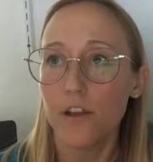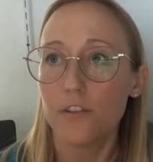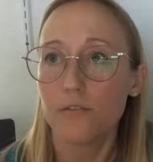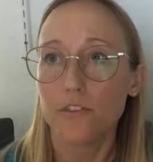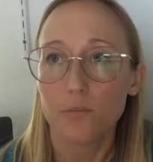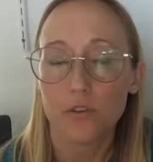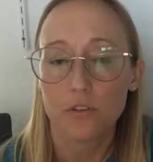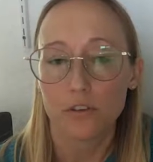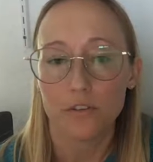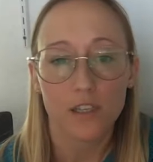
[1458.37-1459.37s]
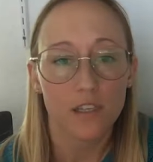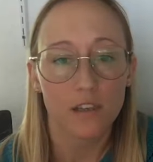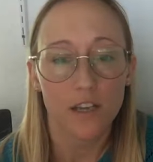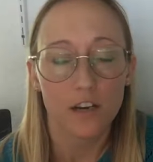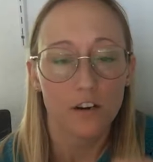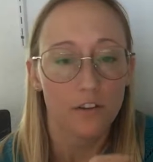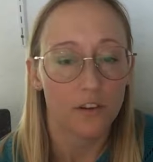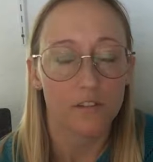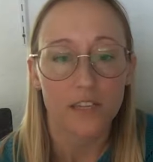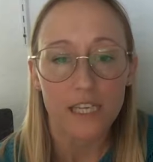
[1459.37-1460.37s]
The females are going in there,
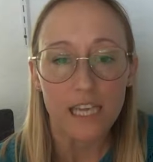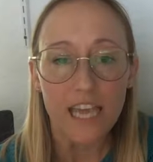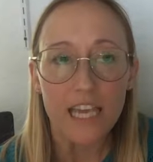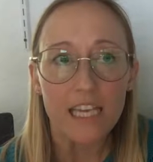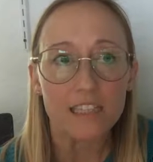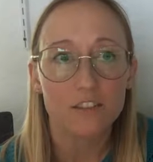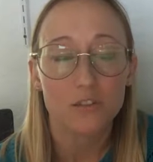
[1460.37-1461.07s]
they're laying eggs.